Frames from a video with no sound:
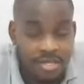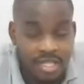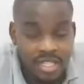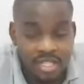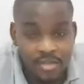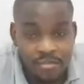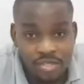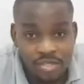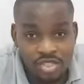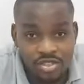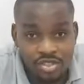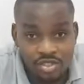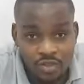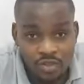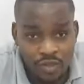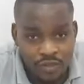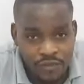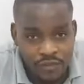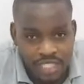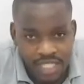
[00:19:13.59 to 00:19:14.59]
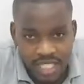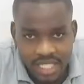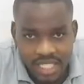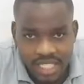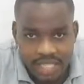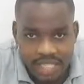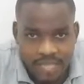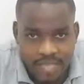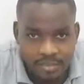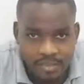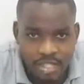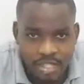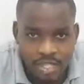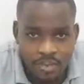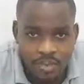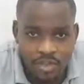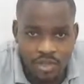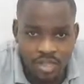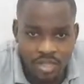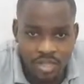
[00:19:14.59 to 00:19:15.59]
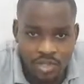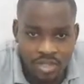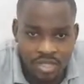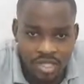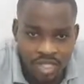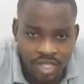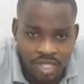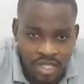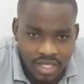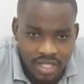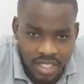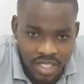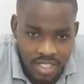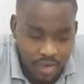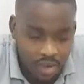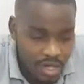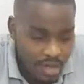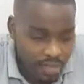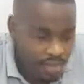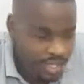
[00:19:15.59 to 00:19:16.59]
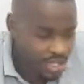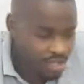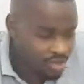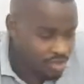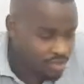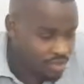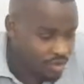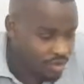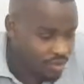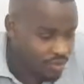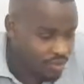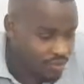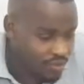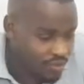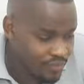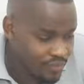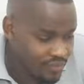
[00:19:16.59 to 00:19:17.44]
that means you've taken some time without deworming yourself.